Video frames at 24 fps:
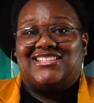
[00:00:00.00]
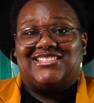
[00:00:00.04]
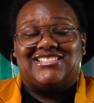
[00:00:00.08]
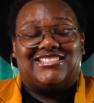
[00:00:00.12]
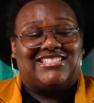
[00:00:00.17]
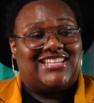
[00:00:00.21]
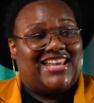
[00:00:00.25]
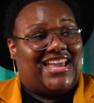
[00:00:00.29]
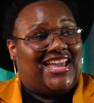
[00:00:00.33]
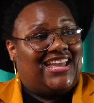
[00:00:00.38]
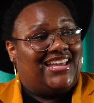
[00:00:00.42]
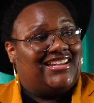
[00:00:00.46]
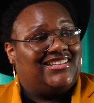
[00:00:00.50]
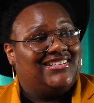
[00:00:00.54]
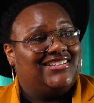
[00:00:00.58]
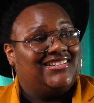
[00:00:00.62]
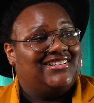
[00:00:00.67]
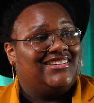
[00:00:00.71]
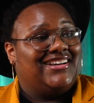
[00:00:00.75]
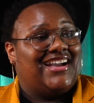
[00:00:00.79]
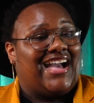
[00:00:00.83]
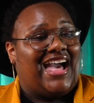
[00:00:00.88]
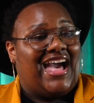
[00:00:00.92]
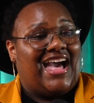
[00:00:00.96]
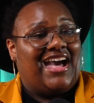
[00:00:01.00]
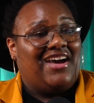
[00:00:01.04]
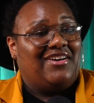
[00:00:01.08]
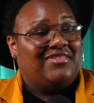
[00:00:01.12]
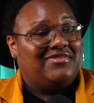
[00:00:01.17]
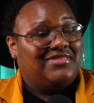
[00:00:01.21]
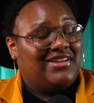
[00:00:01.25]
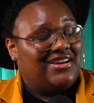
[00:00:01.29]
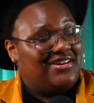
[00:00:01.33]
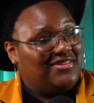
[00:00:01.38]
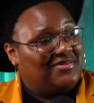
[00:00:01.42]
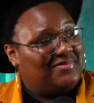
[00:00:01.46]
Child, look, I
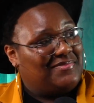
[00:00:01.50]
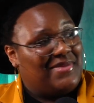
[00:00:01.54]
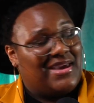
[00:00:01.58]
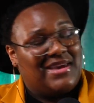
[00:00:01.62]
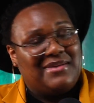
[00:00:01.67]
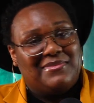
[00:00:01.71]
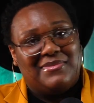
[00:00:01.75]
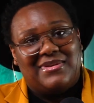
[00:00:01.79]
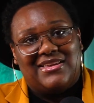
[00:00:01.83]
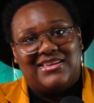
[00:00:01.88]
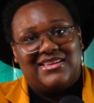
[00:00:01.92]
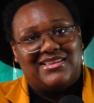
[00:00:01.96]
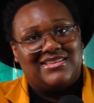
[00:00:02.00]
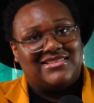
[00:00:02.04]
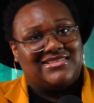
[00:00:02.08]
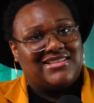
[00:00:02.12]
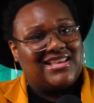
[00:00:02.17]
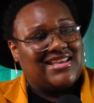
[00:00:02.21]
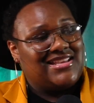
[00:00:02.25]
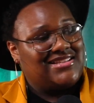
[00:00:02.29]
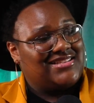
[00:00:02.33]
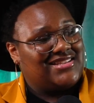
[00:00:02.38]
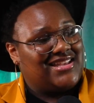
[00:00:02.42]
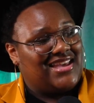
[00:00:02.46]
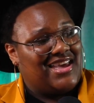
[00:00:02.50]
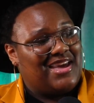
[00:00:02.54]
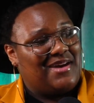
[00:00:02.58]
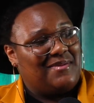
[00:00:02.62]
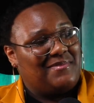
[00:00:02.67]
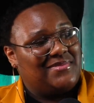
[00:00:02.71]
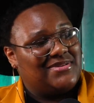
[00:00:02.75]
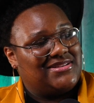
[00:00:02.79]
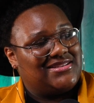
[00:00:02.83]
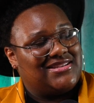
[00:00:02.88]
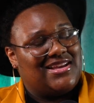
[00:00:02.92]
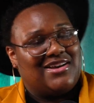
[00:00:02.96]
don't know. Maybe that's the
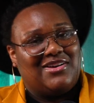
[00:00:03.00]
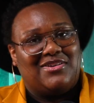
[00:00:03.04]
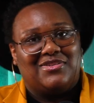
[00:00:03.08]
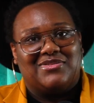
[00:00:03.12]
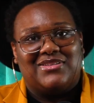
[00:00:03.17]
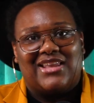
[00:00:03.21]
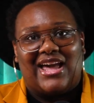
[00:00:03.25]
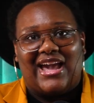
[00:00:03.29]
episode.